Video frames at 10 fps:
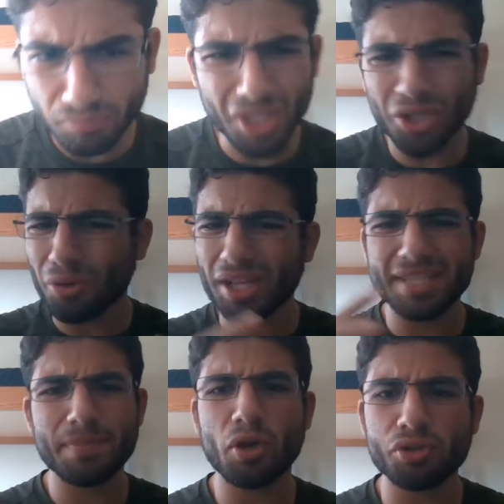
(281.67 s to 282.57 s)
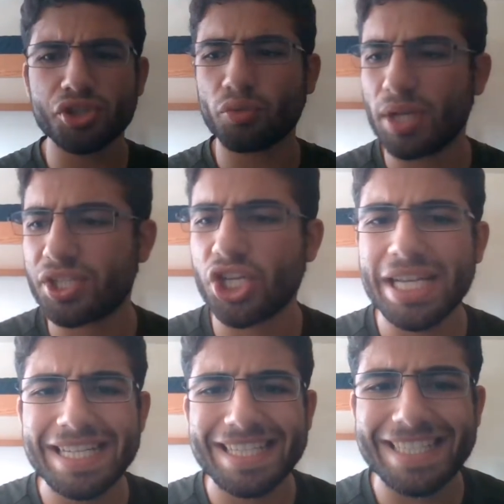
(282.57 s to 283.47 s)
nice mid-ocean ridge
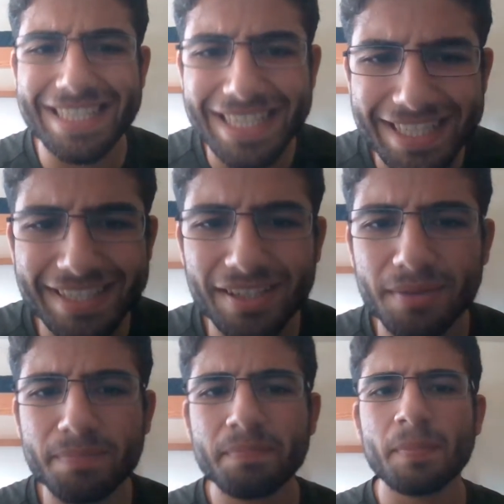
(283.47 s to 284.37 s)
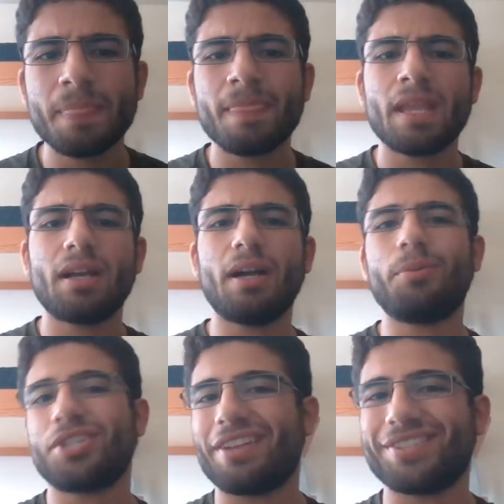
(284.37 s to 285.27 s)
system,
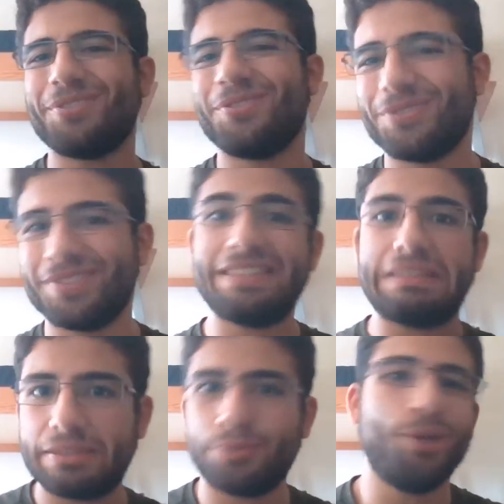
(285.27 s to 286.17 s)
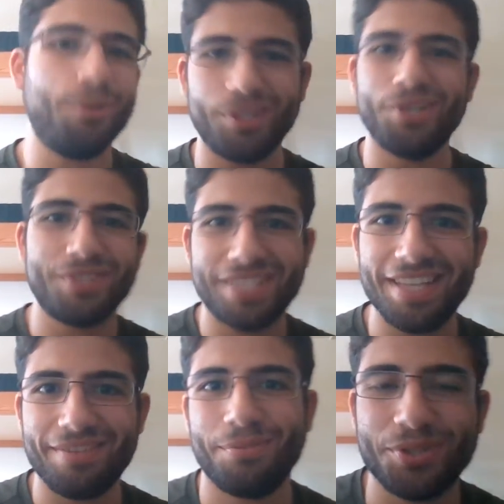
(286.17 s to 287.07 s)
which obviously we really don't see
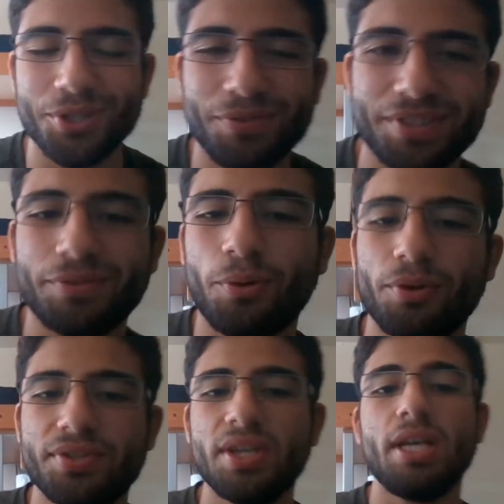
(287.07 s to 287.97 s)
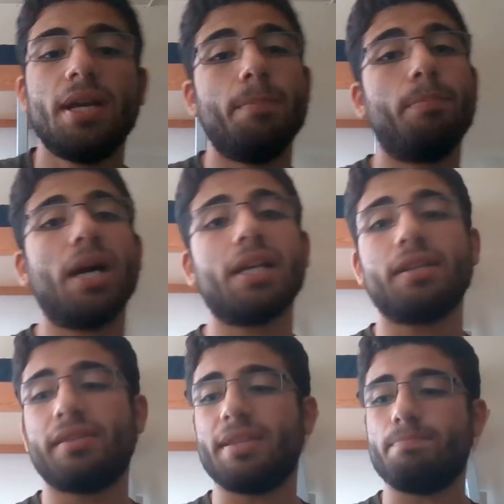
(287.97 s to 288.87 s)
that from the surface, of course.
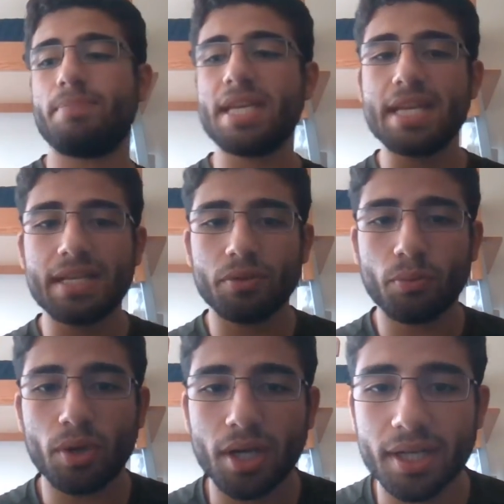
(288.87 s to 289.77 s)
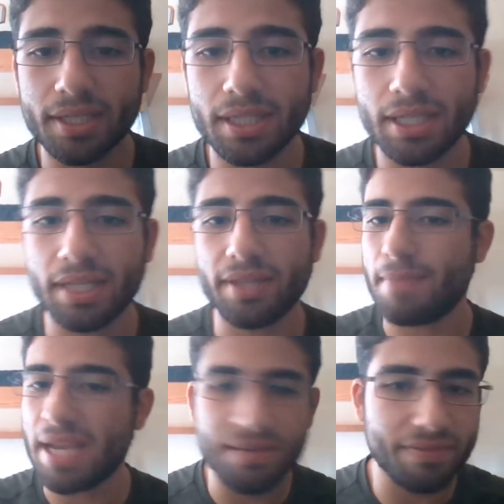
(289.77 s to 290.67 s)
But the big one, the
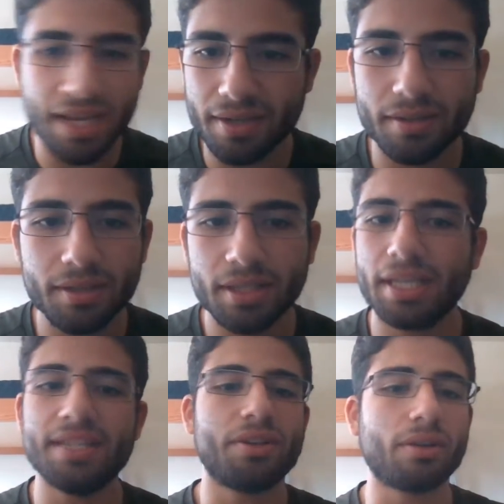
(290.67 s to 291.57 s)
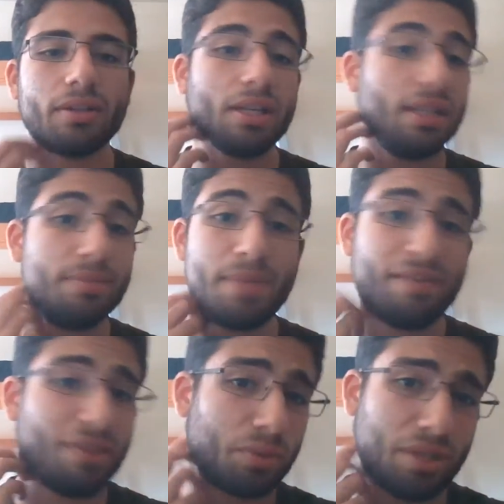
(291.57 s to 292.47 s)
main event the main
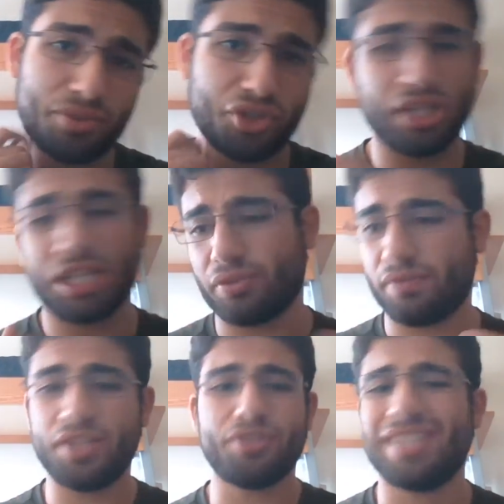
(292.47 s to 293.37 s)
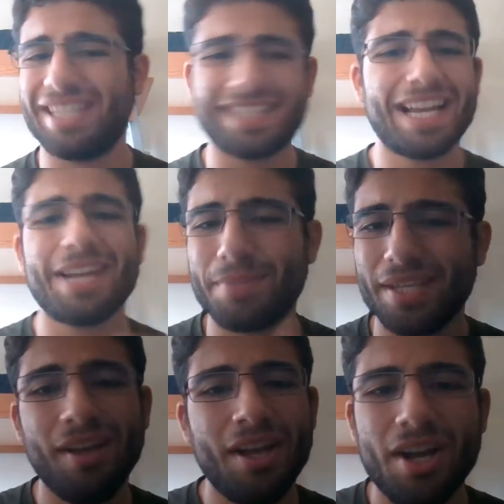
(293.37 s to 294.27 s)
event when it comes to geological features. It's got to
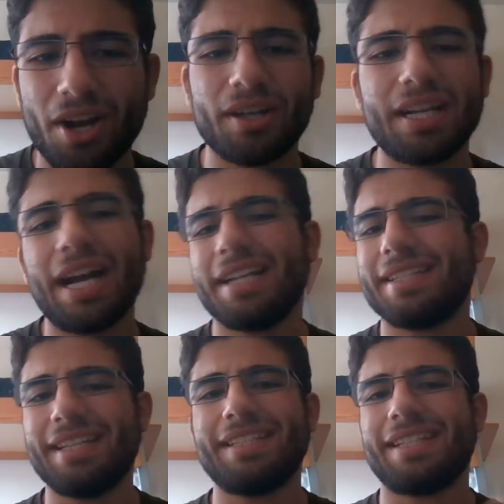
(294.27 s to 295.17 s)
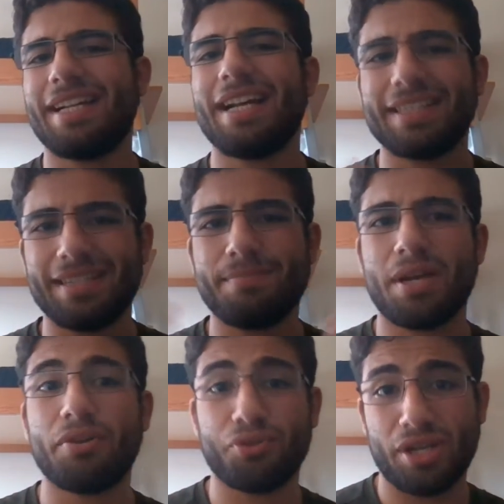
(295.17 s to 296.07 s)
be our continent-to-continent
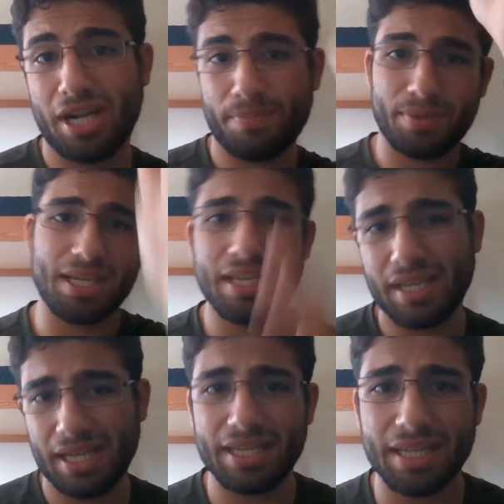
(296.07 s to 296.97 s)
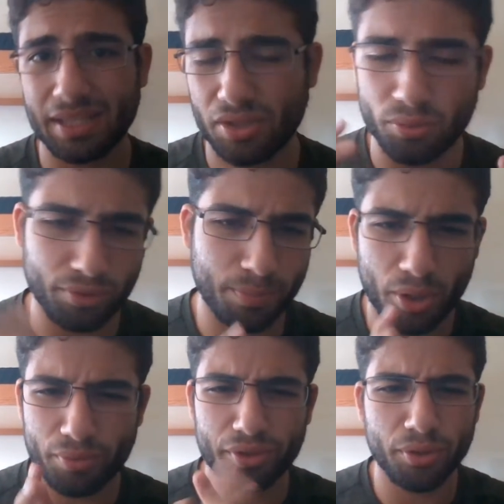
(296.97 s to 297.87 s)
boundary up in India at the northern
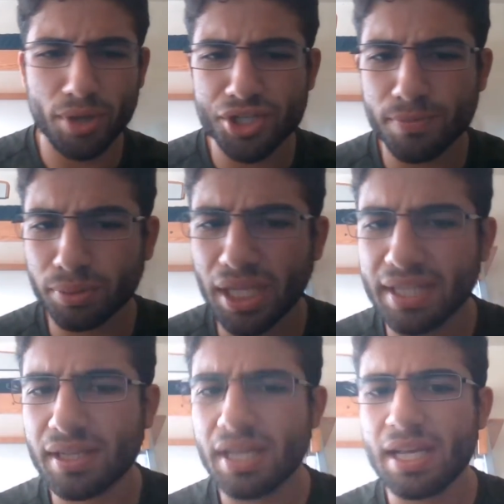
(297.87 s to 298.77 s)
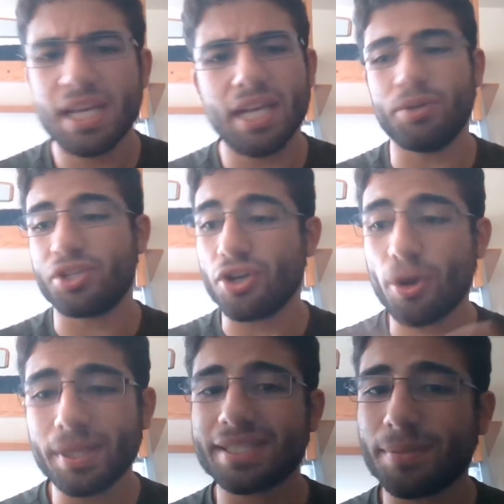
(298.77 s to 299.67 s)
part with the Eurasian plate, in which
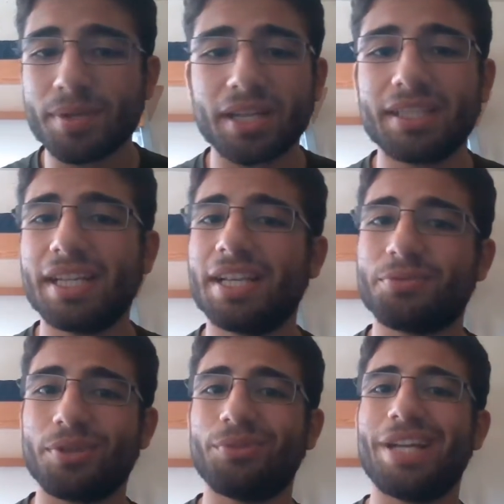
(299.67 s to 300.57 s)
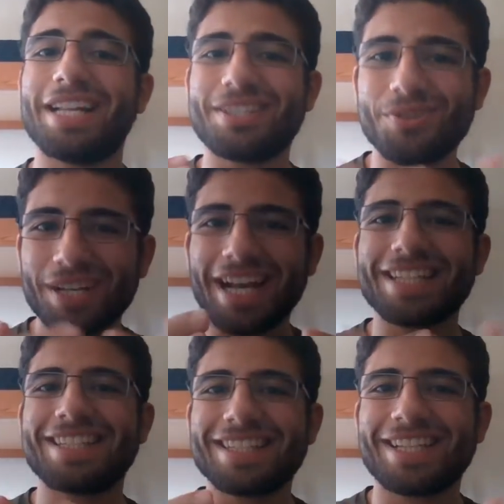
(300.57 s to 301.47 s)
nobody's subducting because we got two
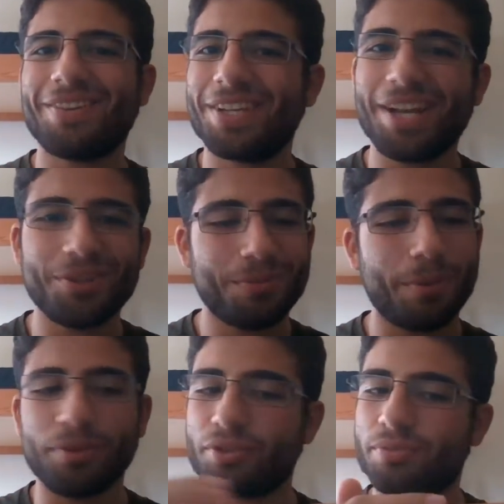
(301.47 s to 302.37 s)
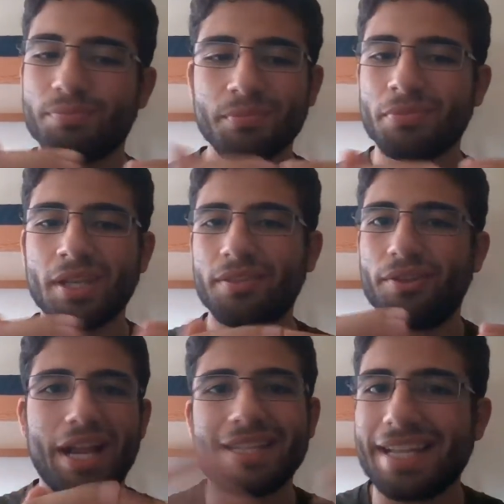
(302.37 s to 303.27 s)
continents coming together. Remember
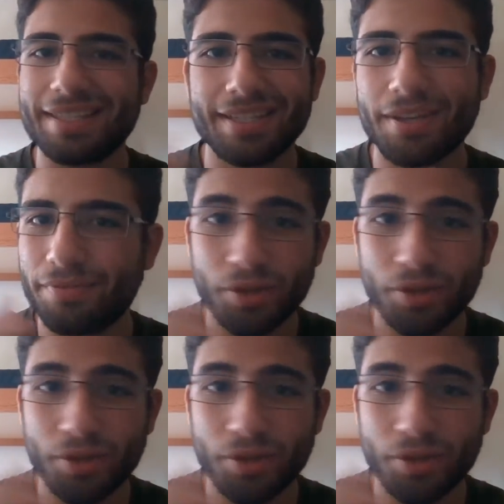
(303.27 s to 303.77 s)
they're not dense enough.